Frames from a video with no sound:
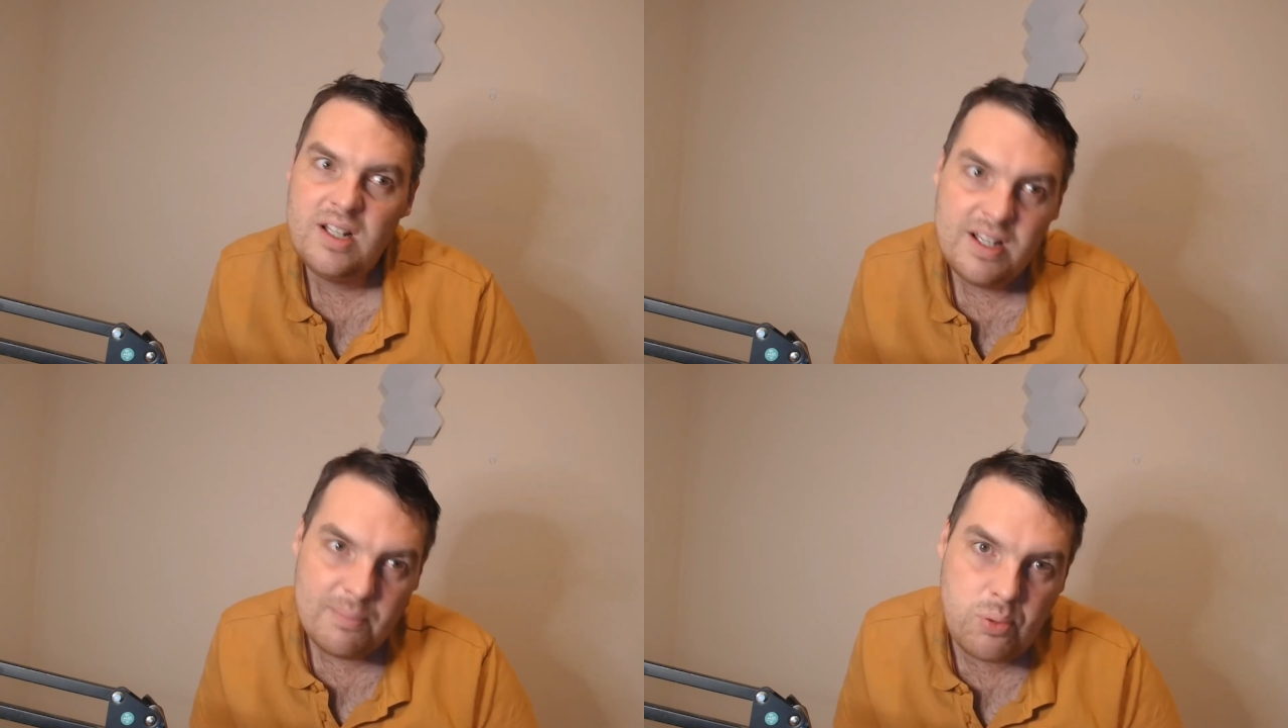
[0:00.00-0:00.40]

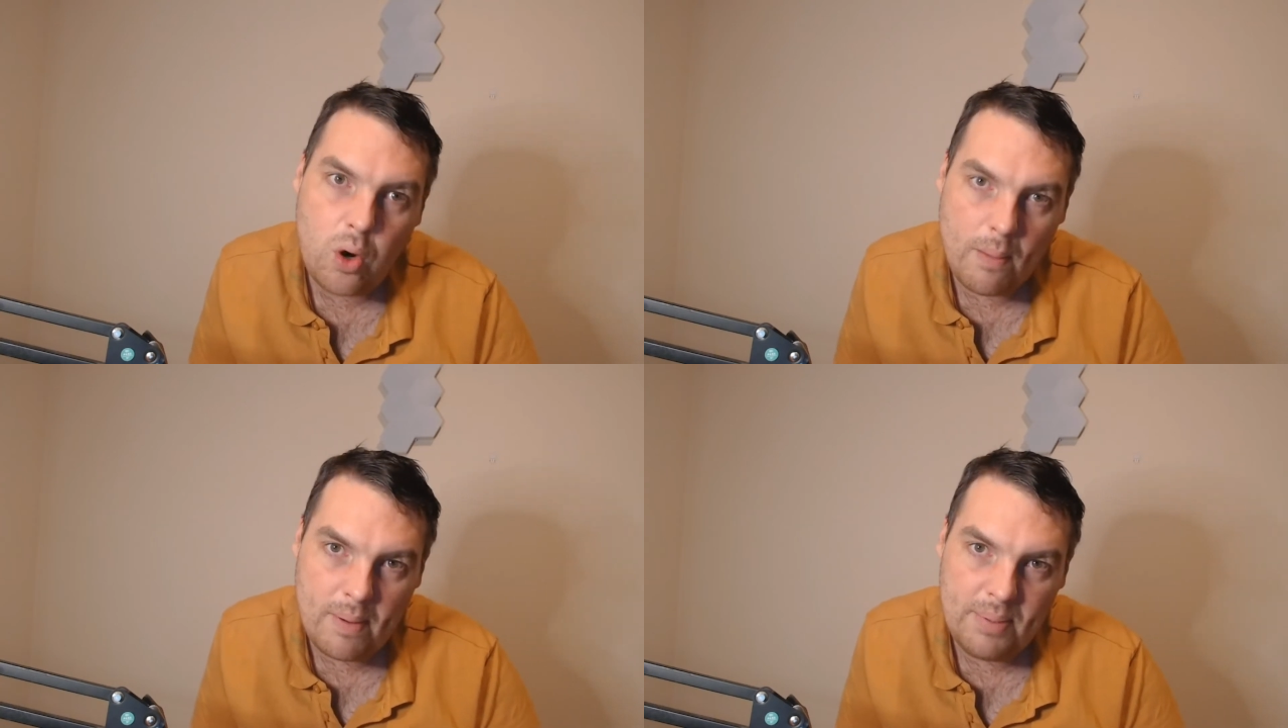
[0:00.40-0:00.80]

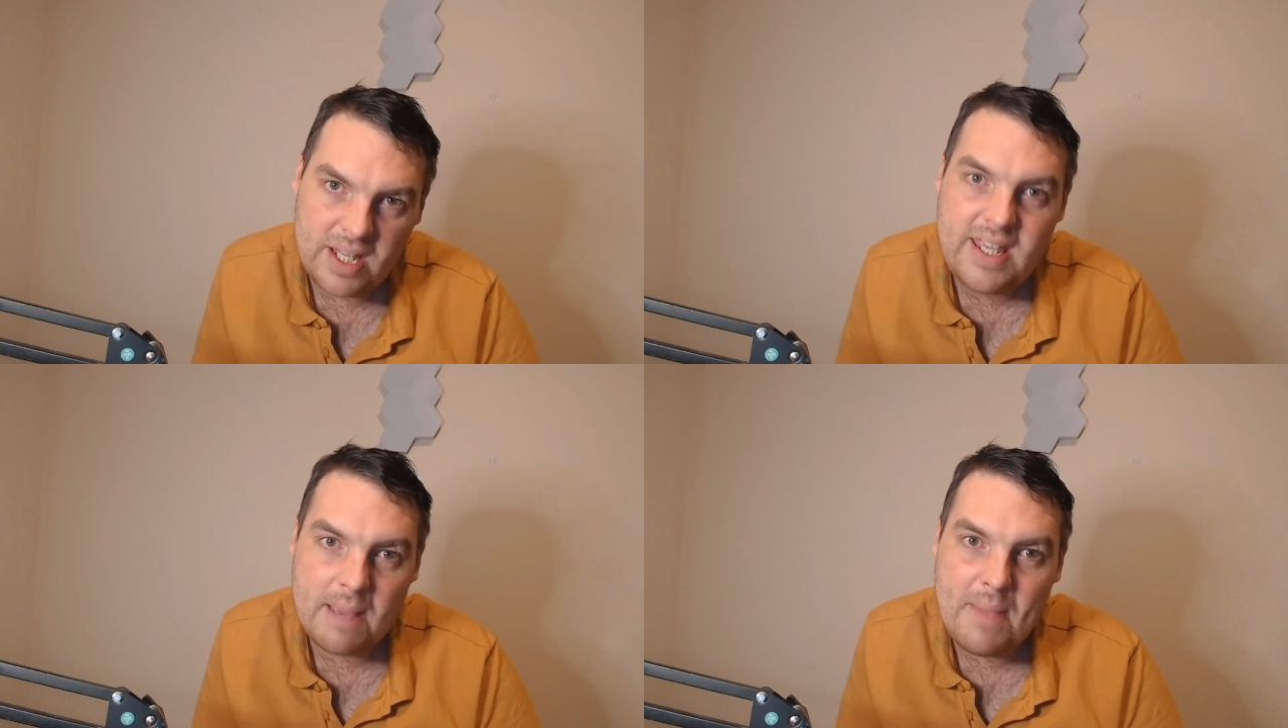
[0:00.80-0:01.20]
probably
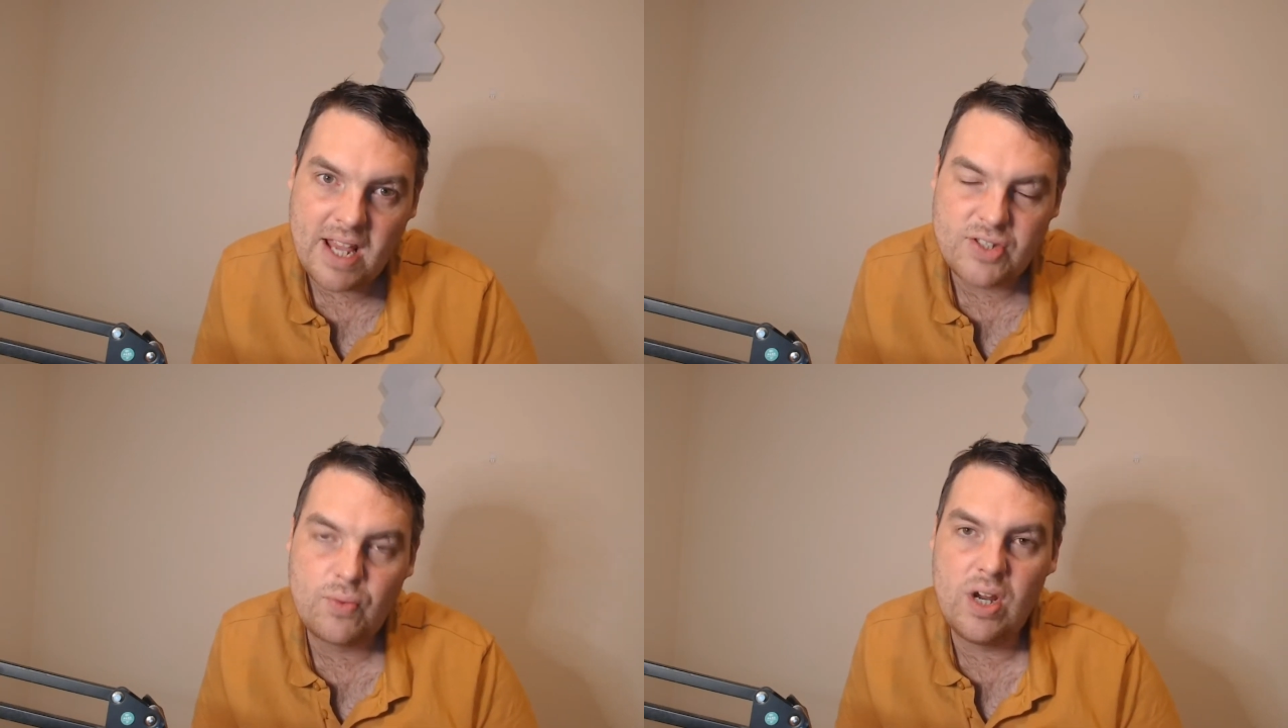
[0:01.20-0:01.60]

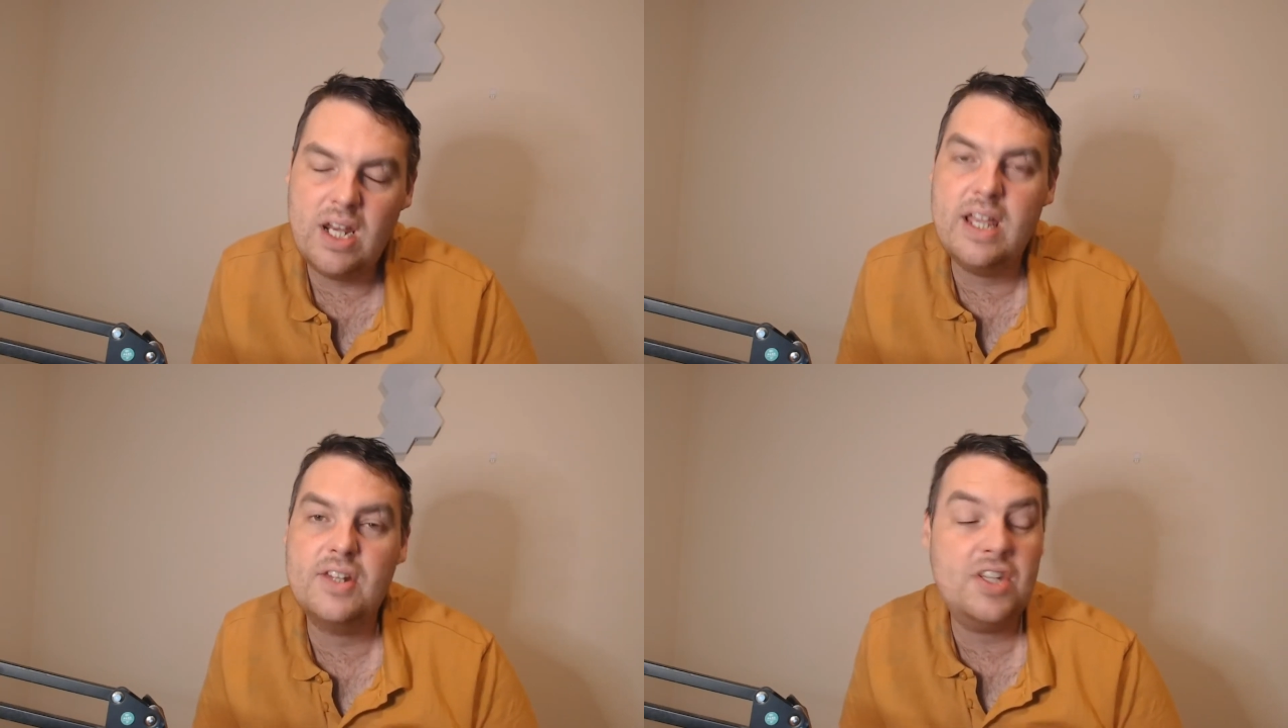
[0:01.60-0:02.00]
gimmies
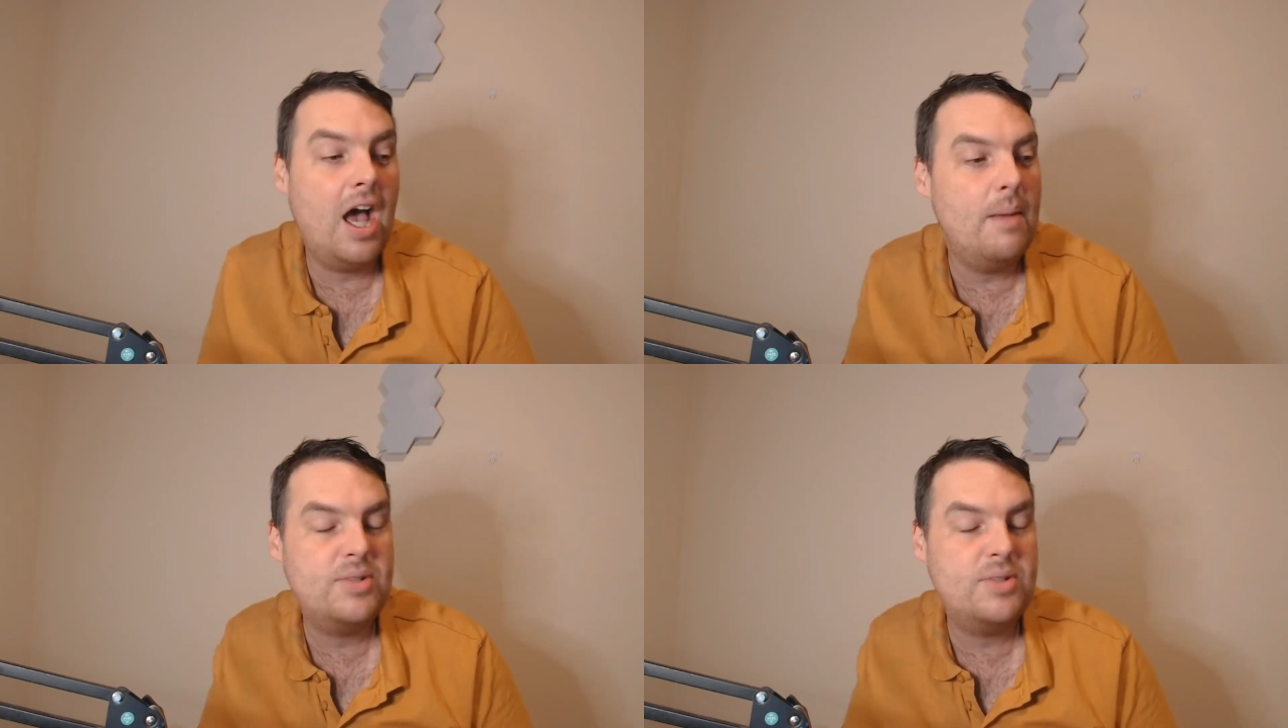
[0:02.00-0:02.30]
really at times,